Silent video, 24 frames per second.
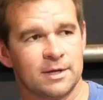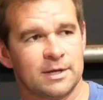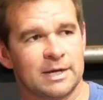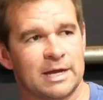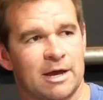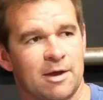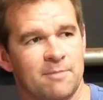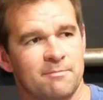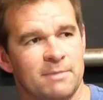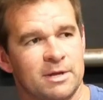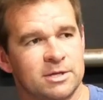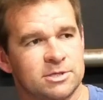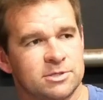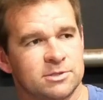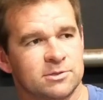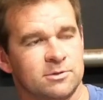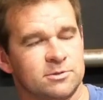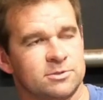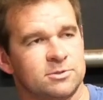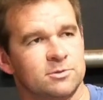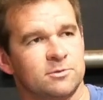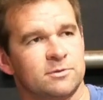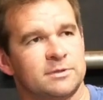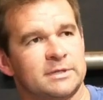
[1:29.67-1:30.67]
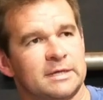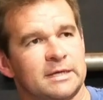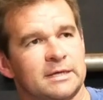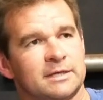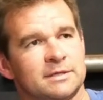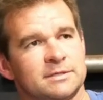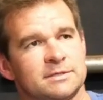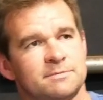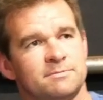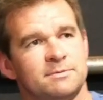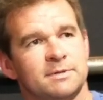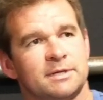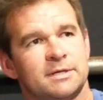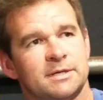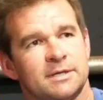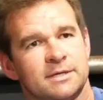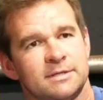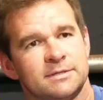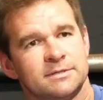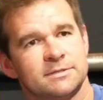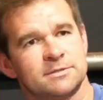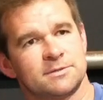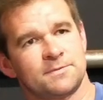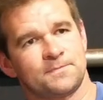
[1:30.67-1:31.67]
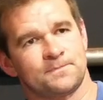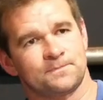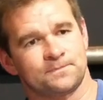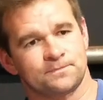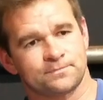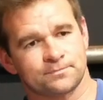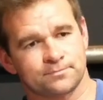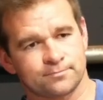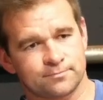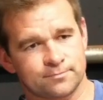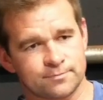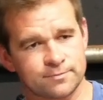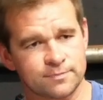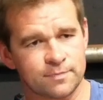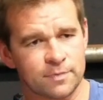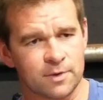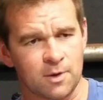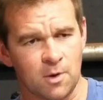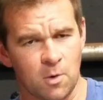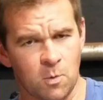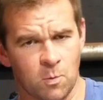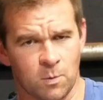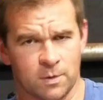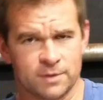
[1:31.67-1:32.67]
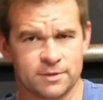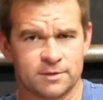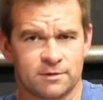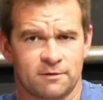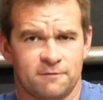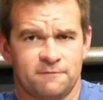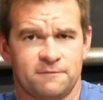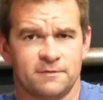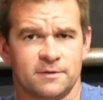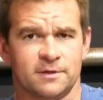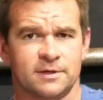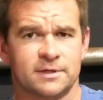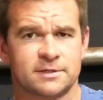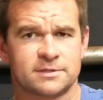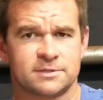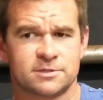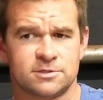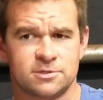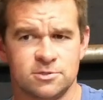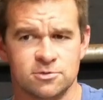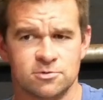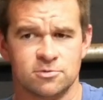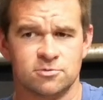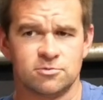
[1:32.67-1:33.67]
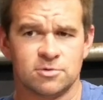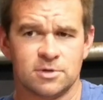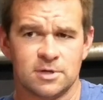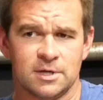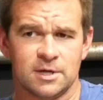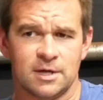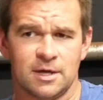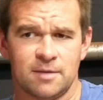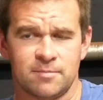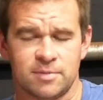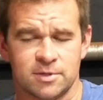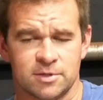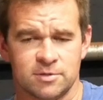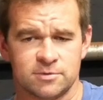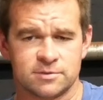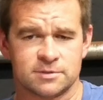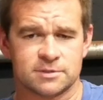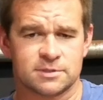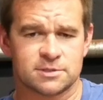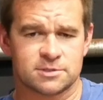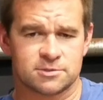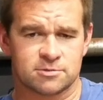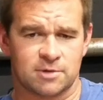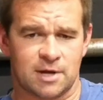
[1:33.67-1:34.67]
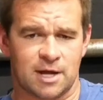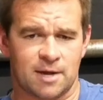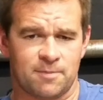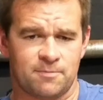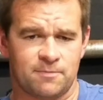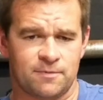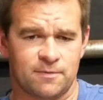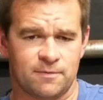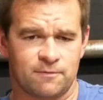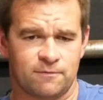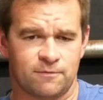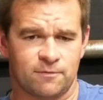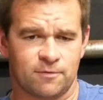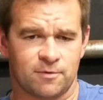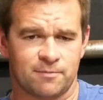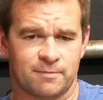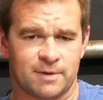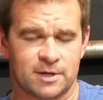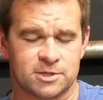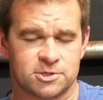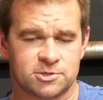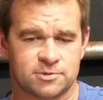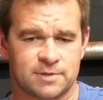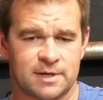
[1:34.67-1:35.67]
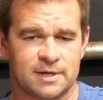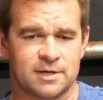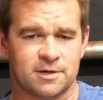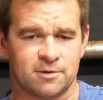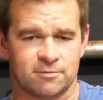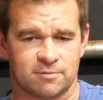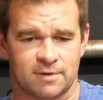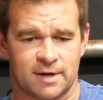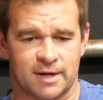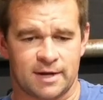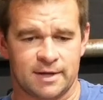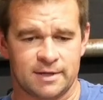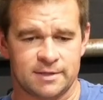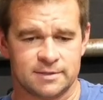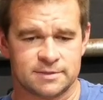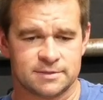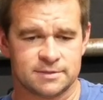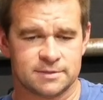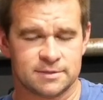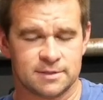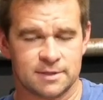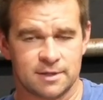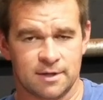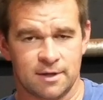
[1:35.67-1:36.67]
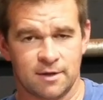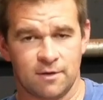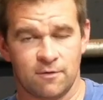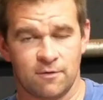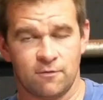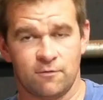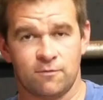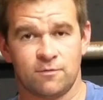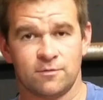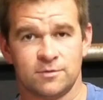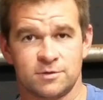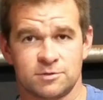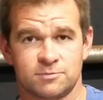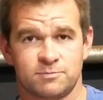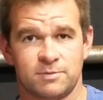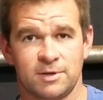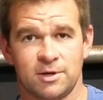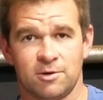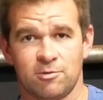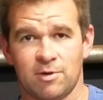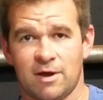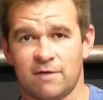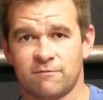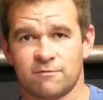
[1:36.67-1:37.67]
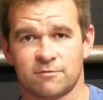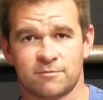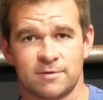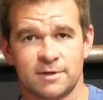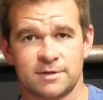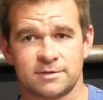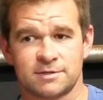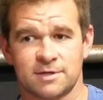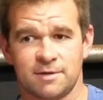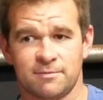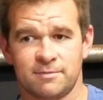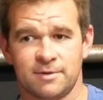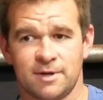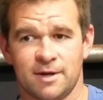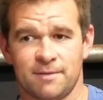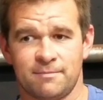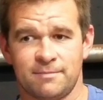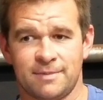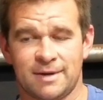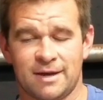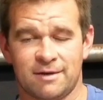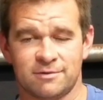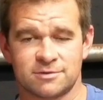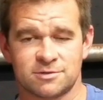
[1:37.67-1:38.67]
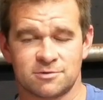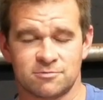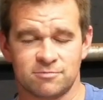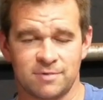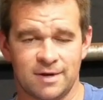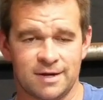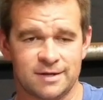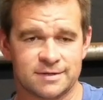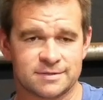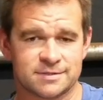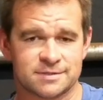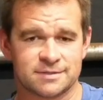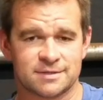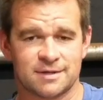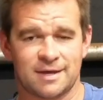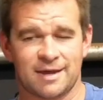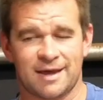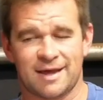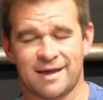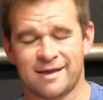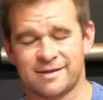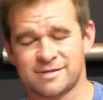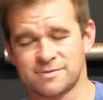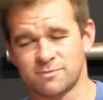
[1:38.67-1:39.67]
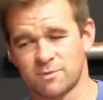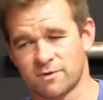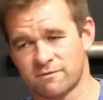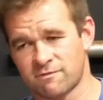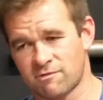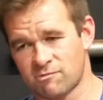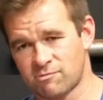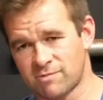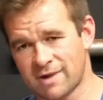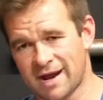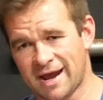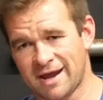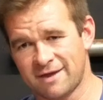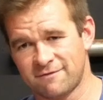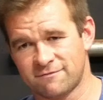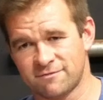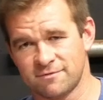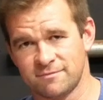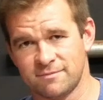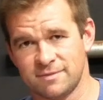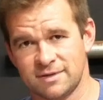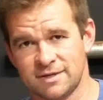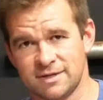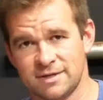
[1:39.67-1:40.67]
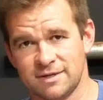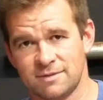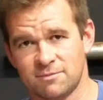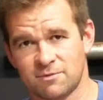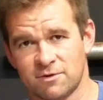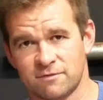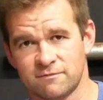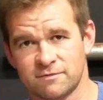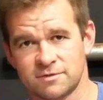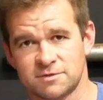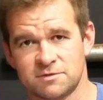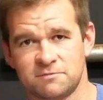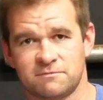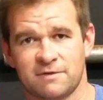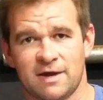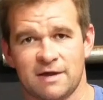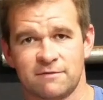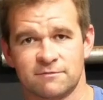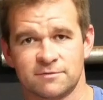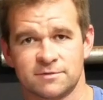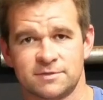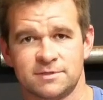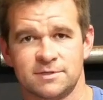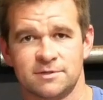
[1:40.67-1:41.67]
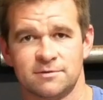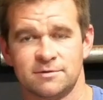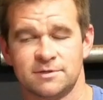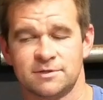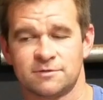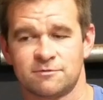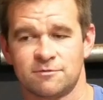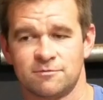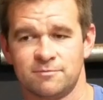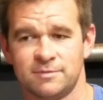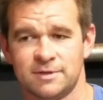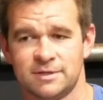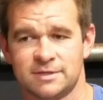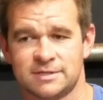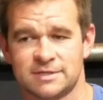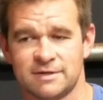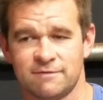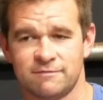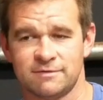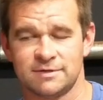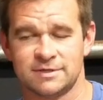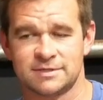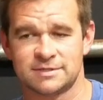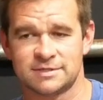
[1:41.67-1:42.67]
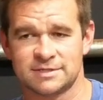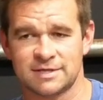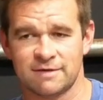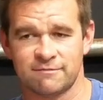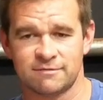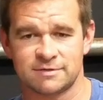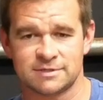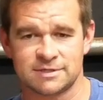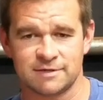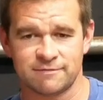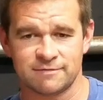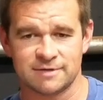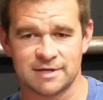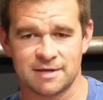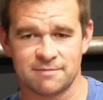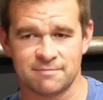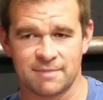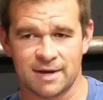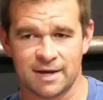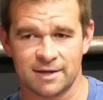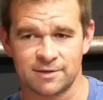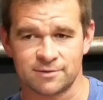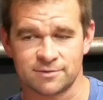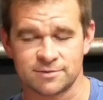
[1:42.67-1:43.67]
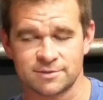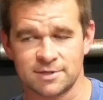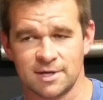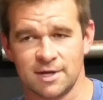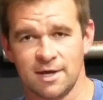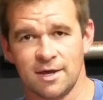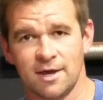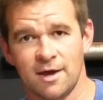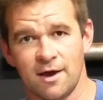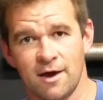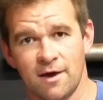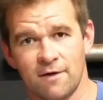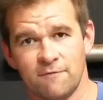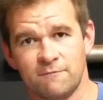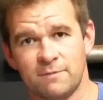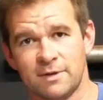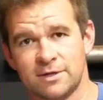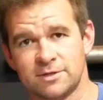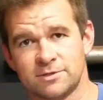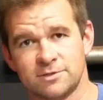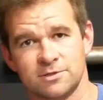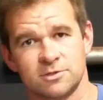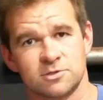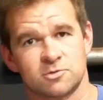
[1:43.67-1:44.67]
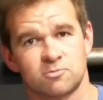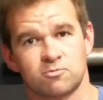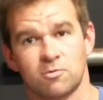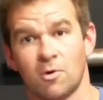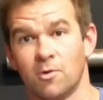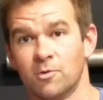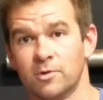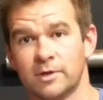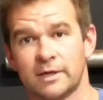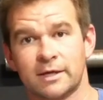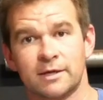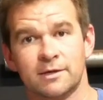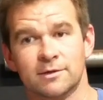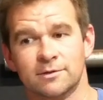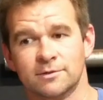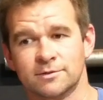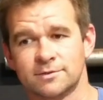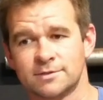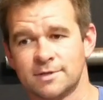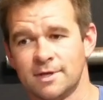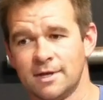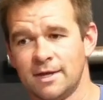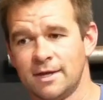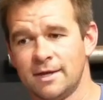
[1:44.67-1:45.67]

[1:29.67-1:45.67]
Now, I mentioned those two things because, one, they're affiliates. Two, I've been using the strap for my training rides for this big gravel race coming up. Now, it's a race. It's more of a ride for me, more of a survival series for me, 77, 78 miles of basically just rolling hills.